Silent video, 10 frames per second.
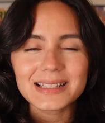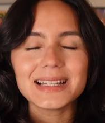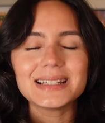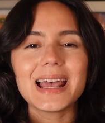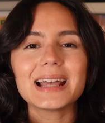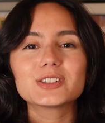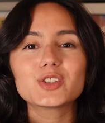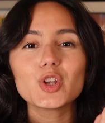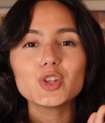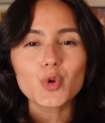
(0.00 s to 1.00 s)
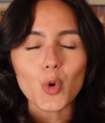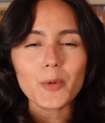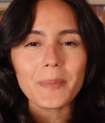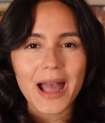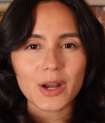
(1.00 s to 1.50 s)
detects
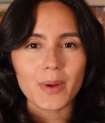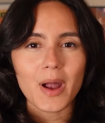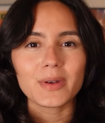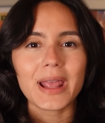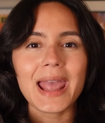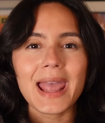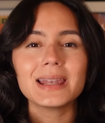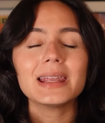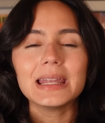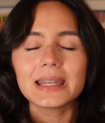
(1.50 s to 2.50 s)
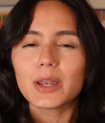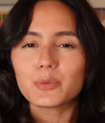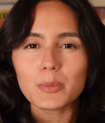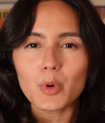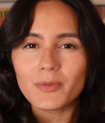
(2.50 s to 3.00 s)
your background and it
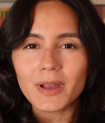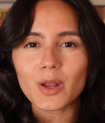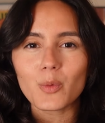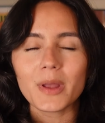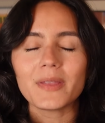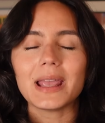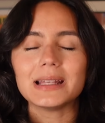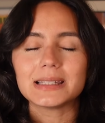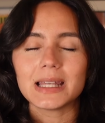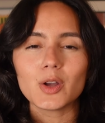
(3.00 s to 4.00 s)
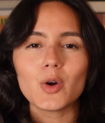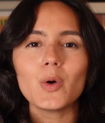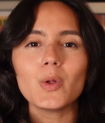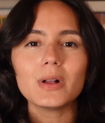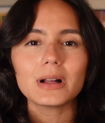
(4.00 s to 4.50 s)
can remove it with a
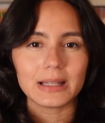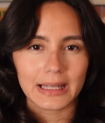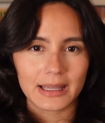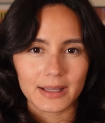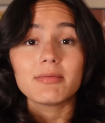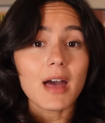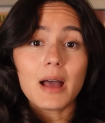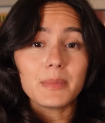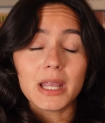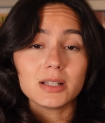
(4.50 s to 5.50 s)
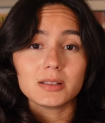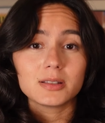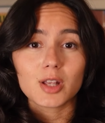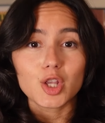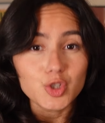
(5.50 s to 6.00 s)
single click. That
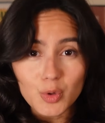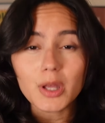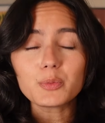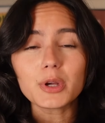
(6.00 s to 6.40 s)
means you can